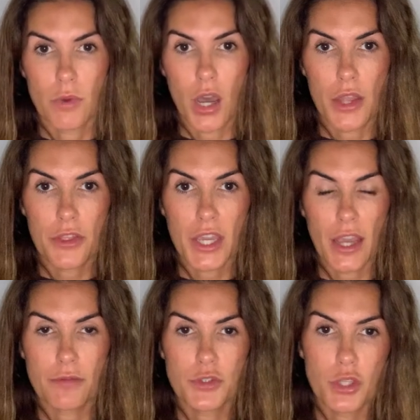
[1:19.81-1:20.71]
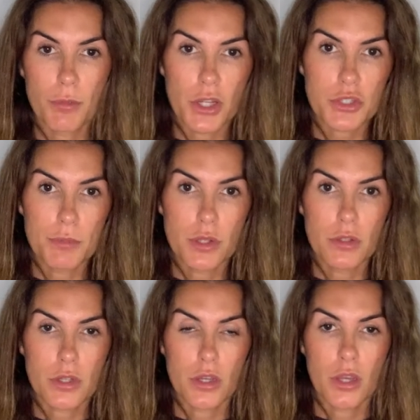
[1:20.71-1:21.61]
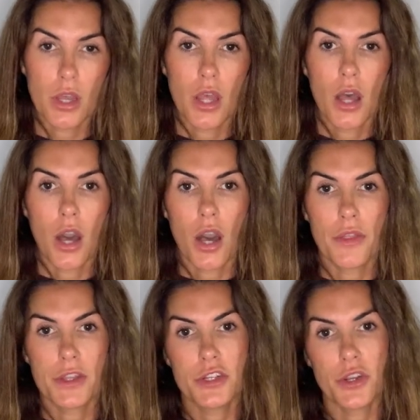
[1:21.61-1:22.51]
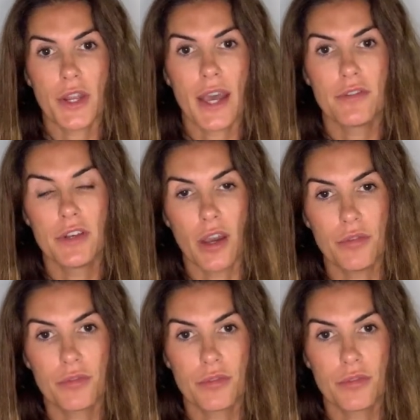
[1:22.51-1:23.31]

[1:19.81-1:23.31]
Either you have too much milk, either you don't have enough.